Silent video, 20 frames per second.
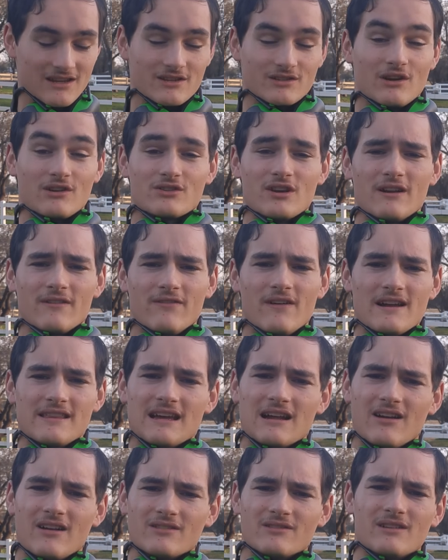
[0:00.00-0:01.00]
So I'll try to find
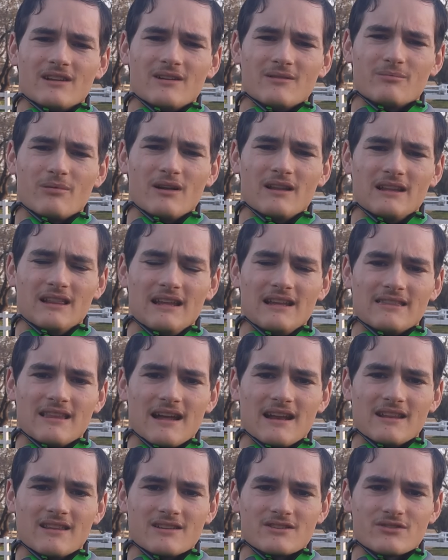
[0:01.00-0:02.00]
that. I'll, I'll probably link
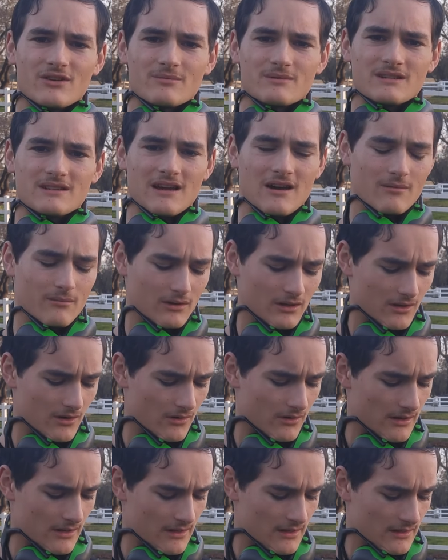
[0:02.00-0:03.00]
that in the description down
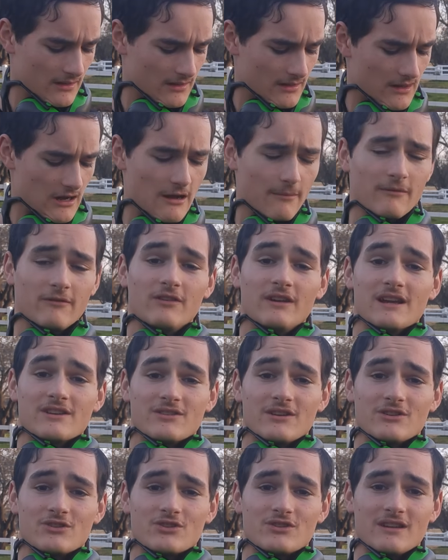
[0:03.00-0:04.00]
below um, if you
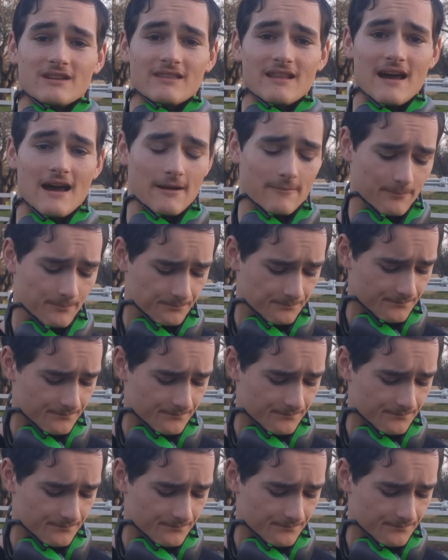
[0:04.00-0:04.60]
guys are interested in that.